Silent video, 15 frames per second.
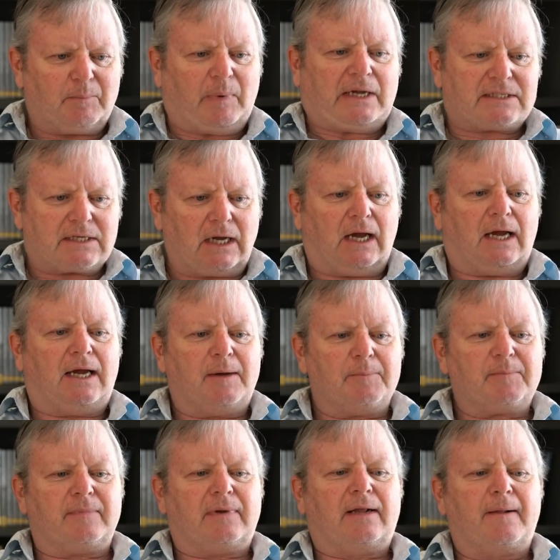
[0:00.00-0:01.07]
But
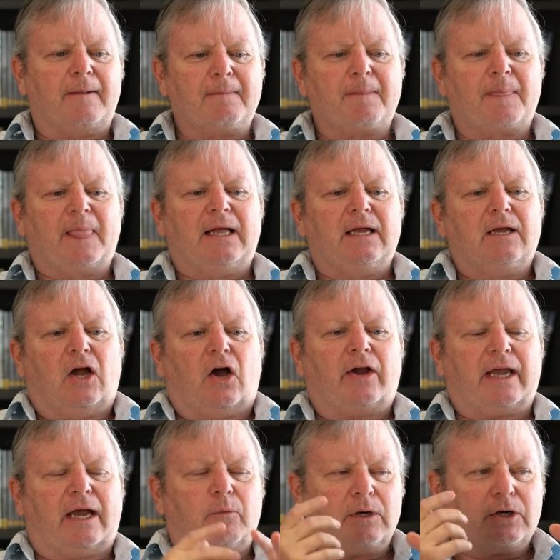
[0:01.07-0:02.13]

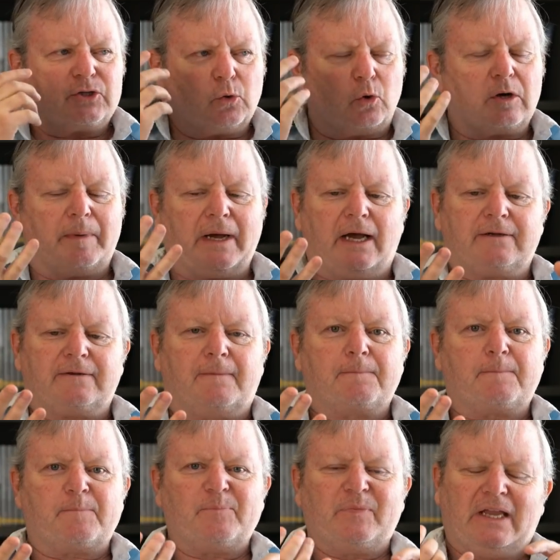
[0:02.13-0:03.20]
okay, I want to talk about
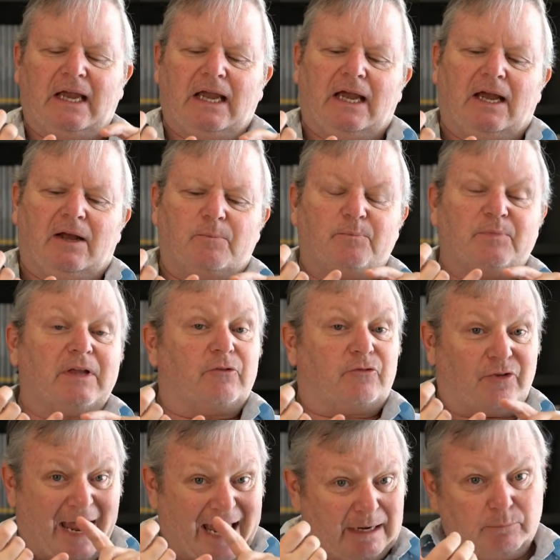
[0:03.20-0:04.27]

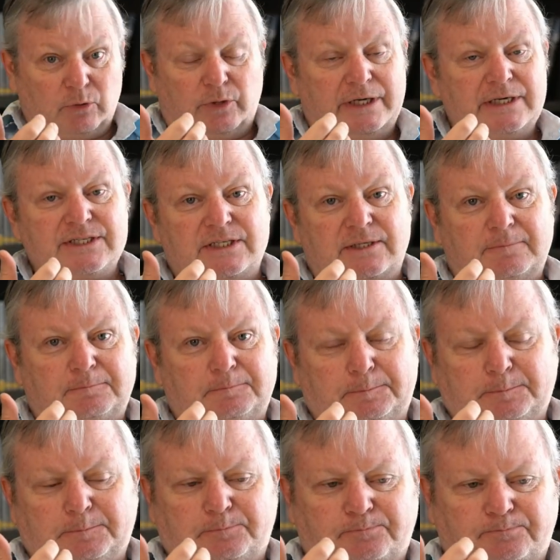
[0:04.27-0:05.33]
fanboys.
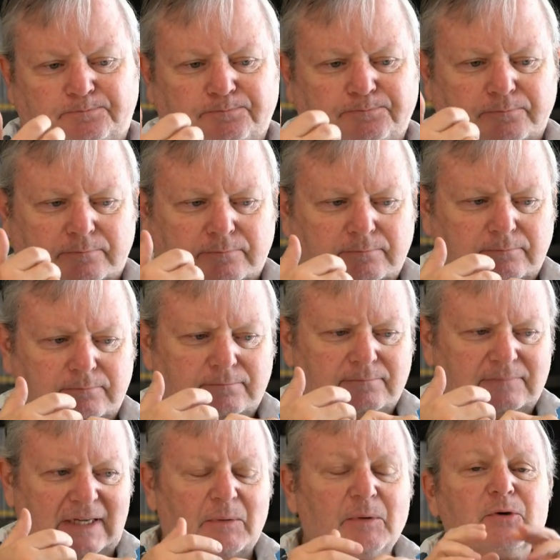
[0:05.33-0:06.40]

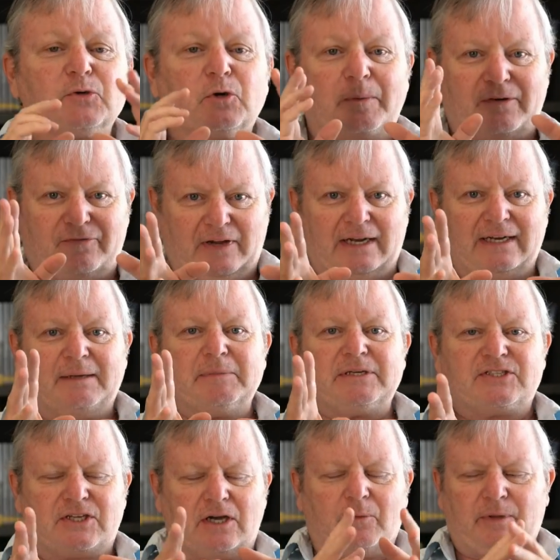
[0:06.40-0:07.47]
I want to talk about fan. Let me
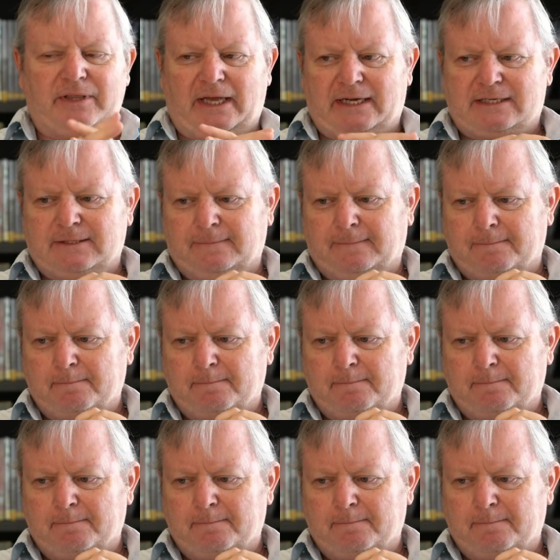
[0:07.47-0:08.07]
start with that.